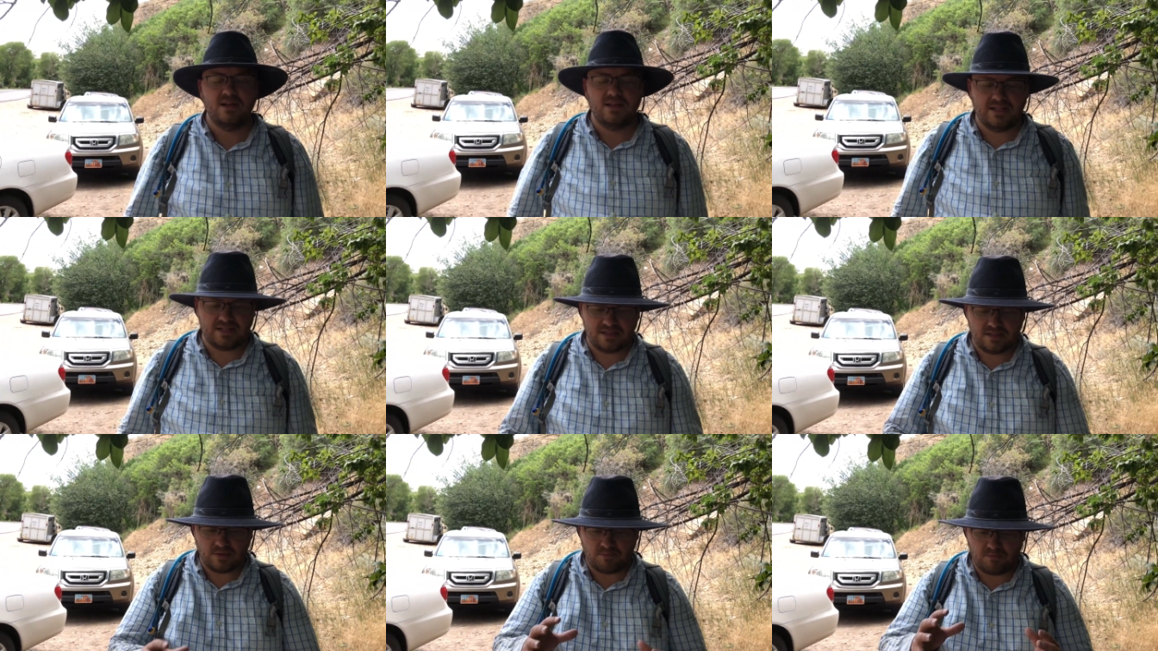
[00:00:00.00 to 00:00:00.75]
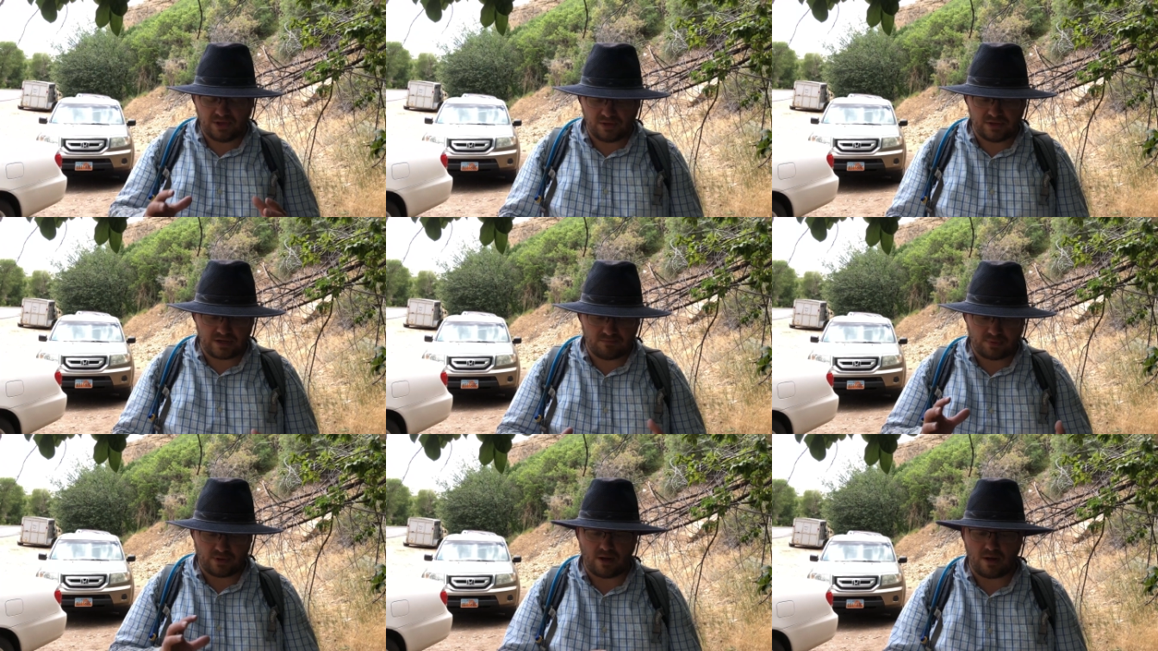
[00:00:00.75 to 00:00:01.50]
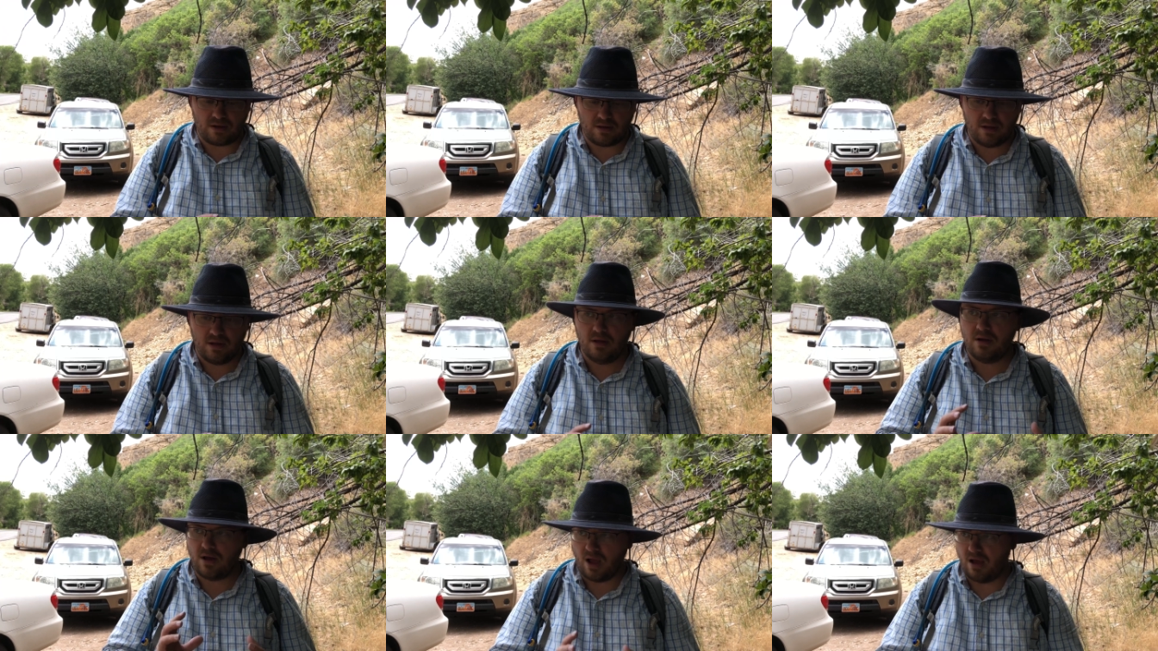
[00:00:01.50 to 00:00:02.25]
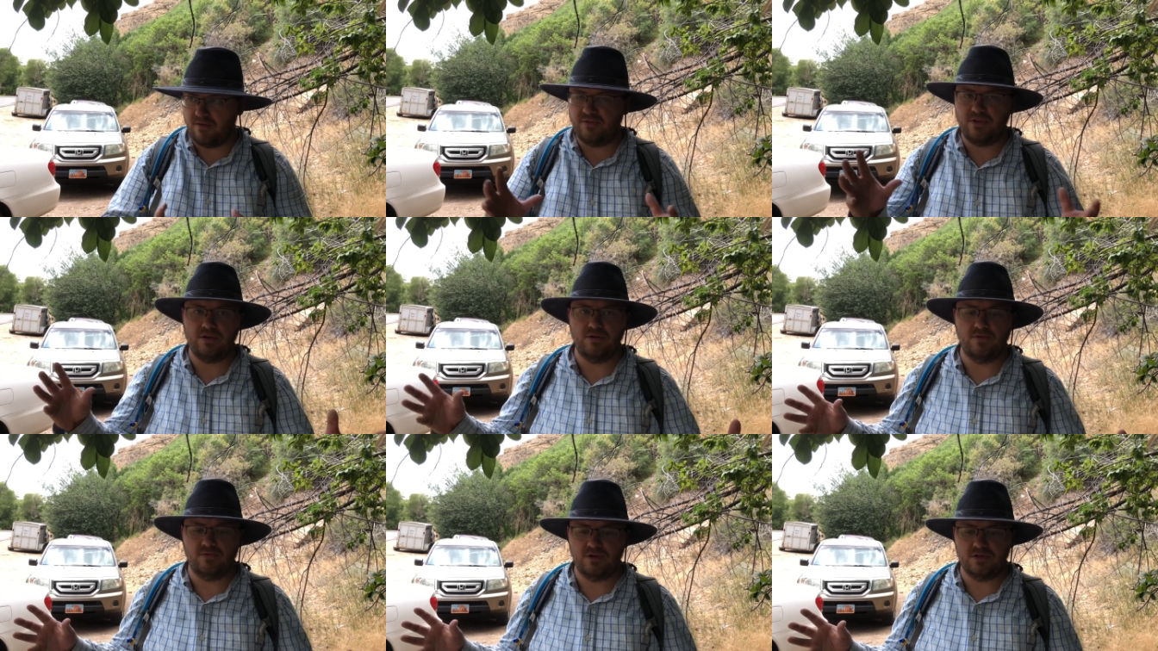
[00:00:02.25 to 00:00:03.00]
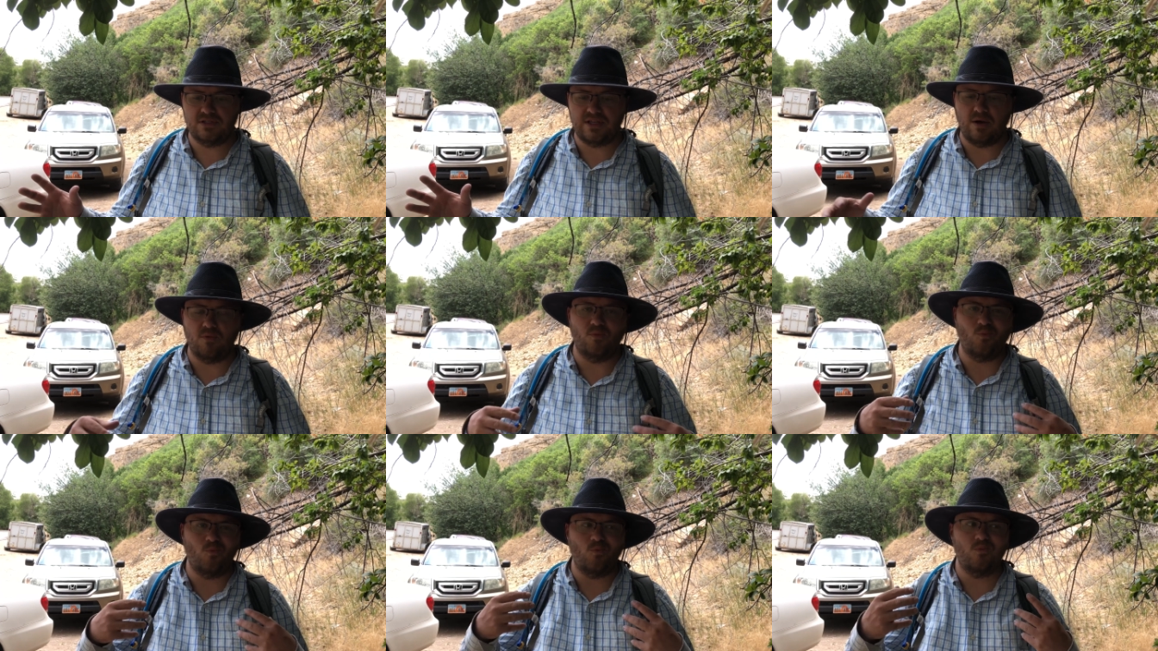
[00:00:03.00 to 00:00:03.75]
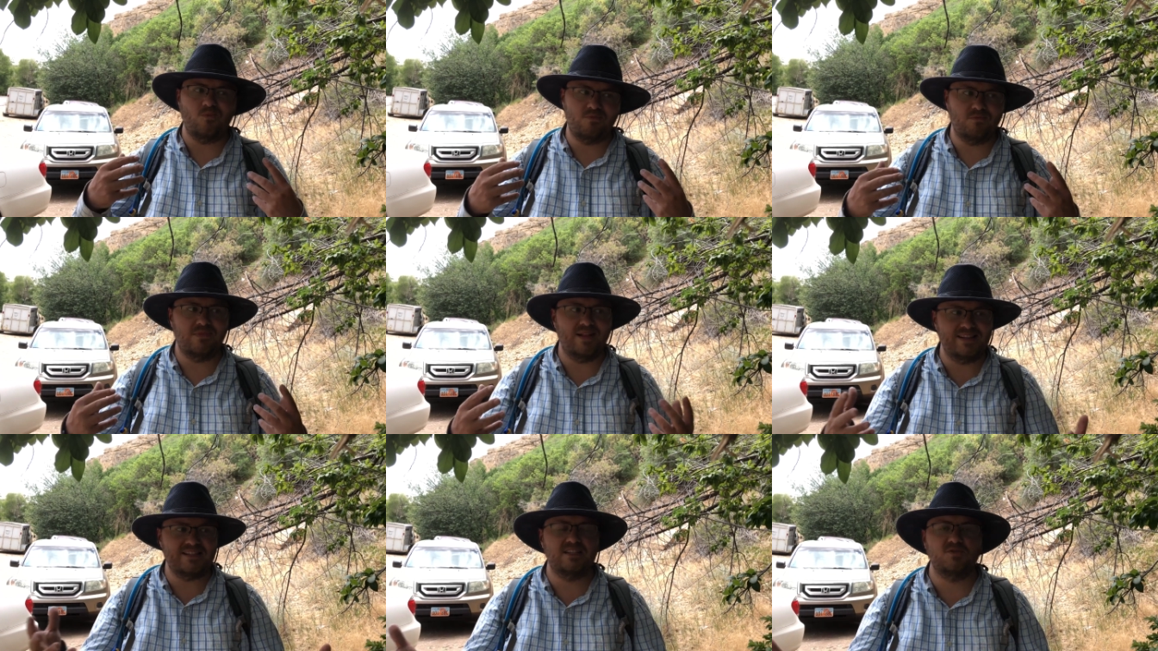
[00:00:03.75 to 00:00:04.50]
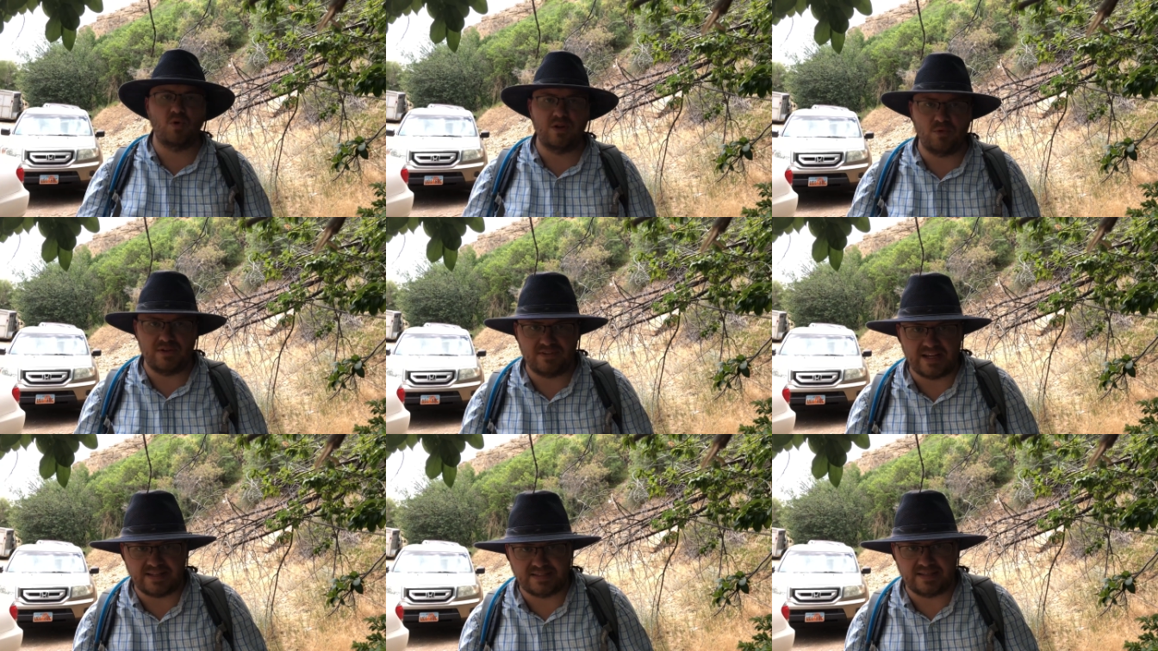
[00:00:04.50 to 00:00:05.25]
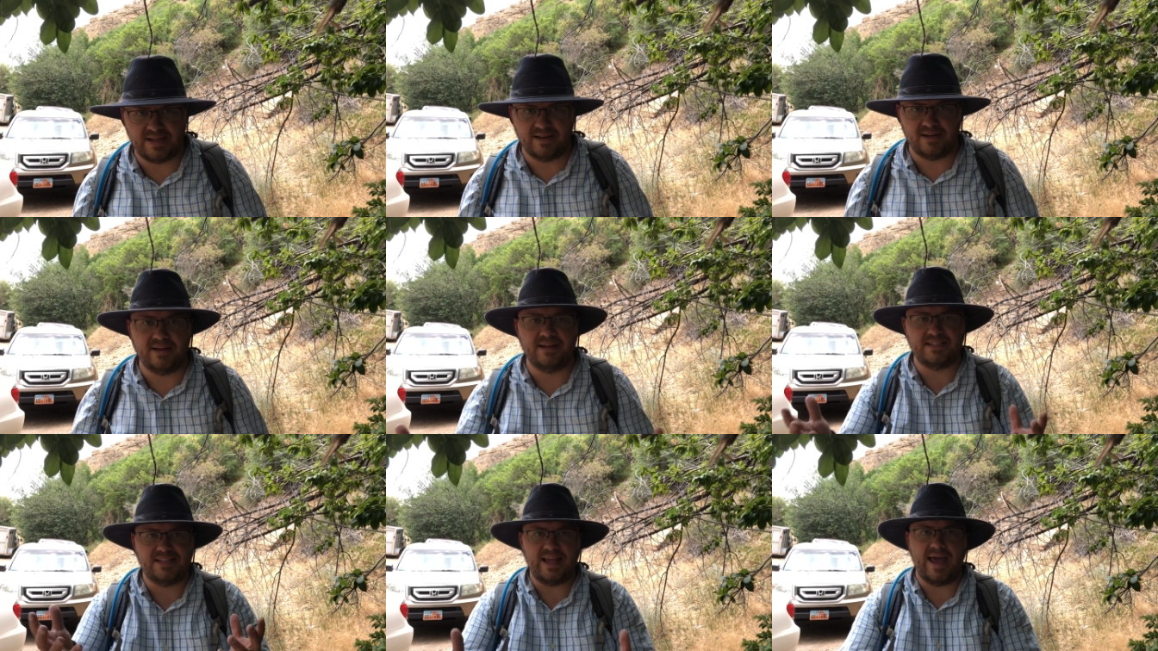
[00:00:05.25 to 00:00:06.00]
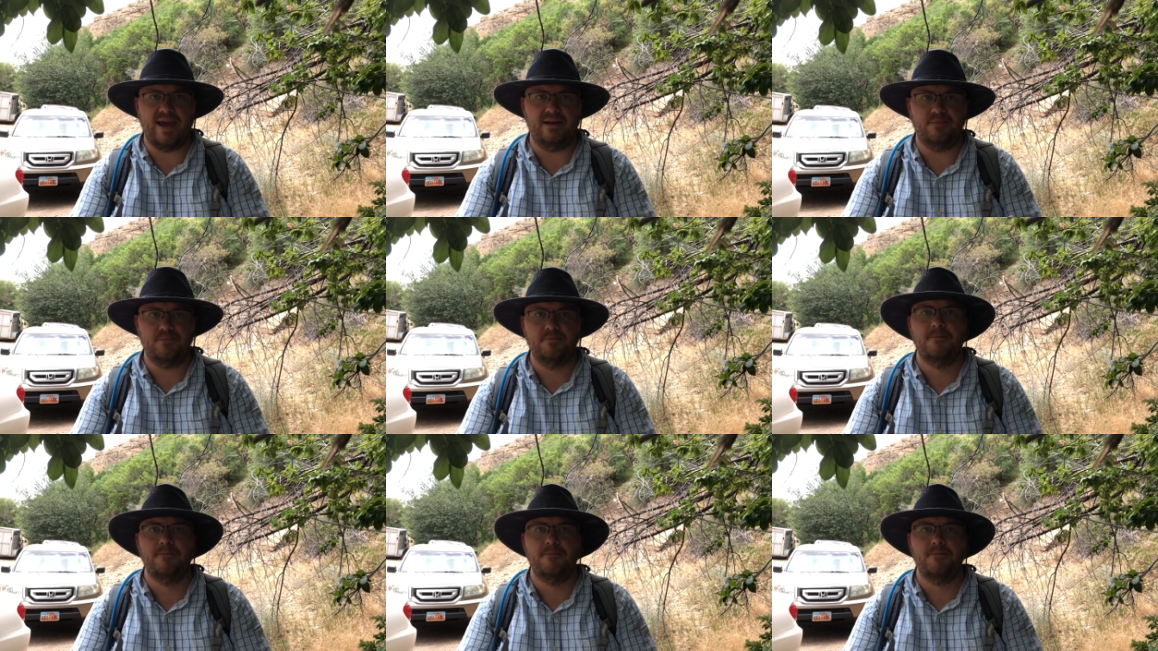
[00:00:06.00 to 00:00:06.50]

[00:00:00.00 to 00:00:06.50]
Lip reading: This is the building block of the universe that, at least is what we've designated it, is the atom.